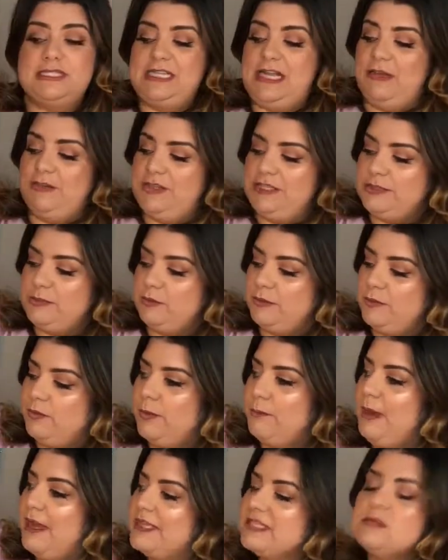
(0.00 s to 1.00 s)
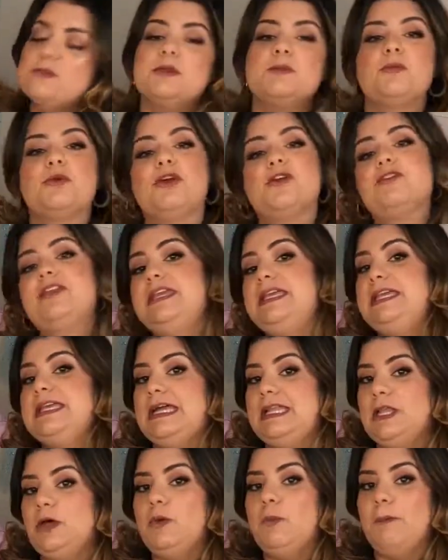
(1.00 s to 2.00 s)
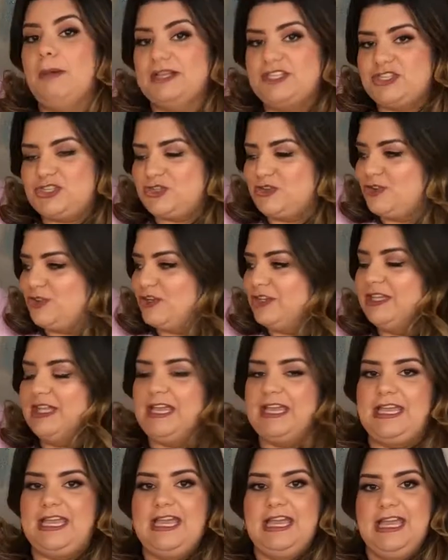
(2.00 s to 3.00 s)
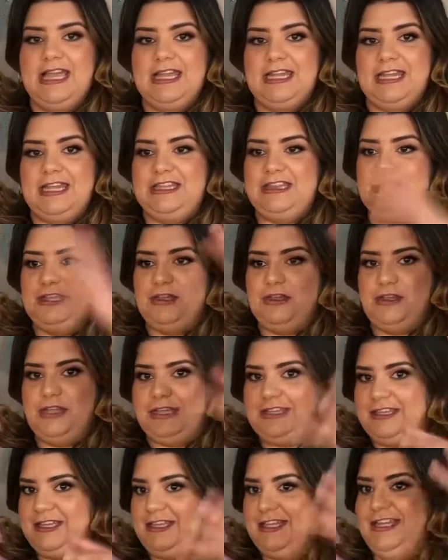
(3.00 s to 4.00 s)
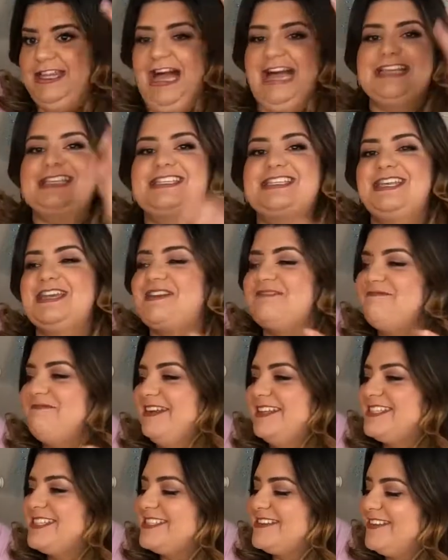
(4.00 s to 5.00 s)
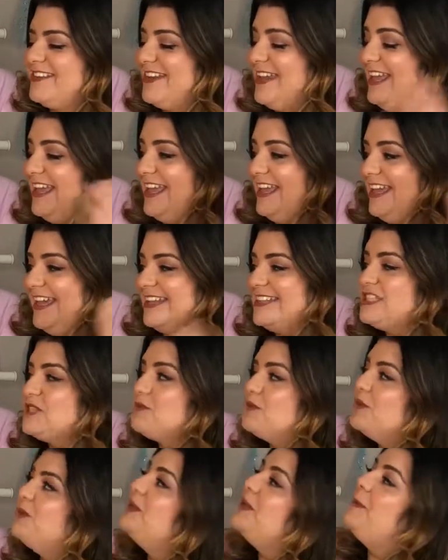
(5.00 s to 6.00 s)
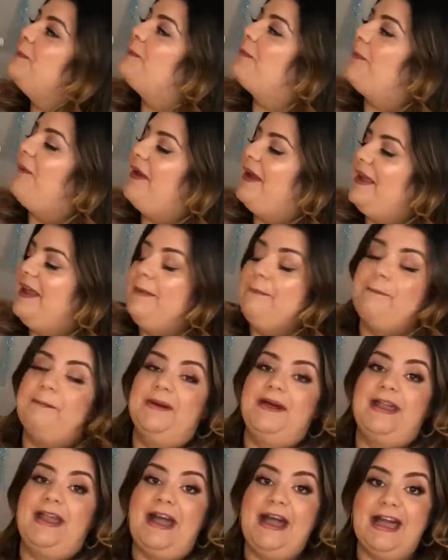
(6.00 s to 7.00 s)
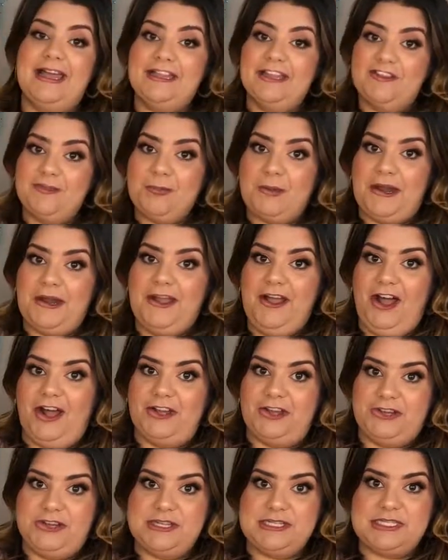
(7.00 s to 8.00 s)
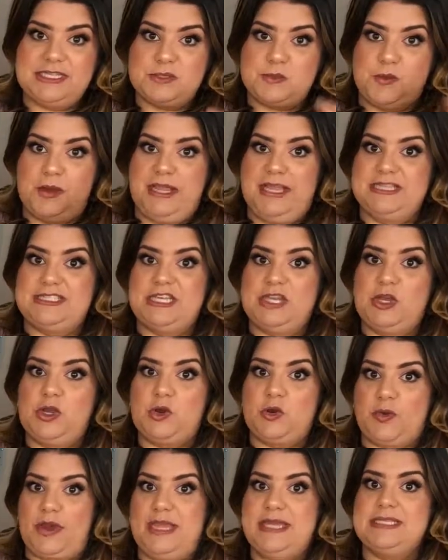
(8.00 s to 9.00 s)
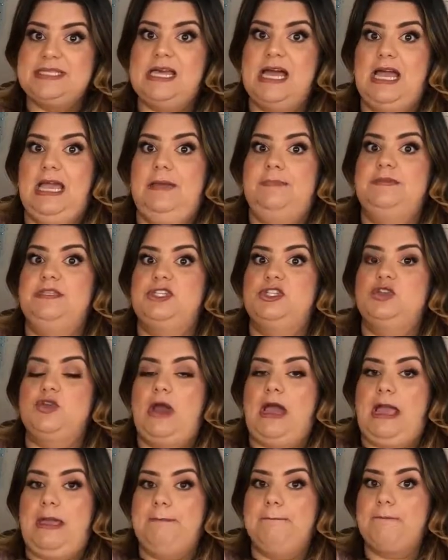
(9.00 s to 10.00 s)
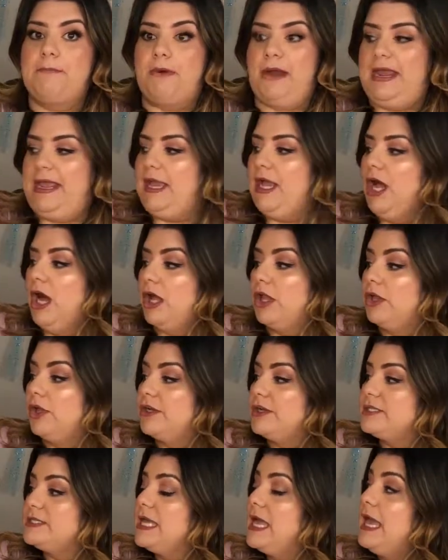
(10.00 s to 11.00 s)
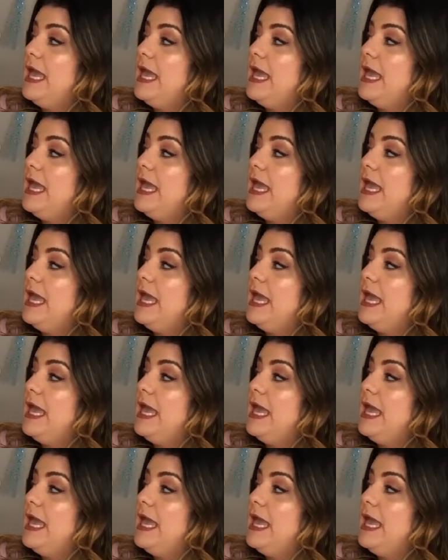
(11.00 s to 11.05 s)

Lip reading: Now this one reminds me more of like yellow mustard, like the classic mustard. It's really bright, but I love bright colors. Spring is a great time to try bright colors.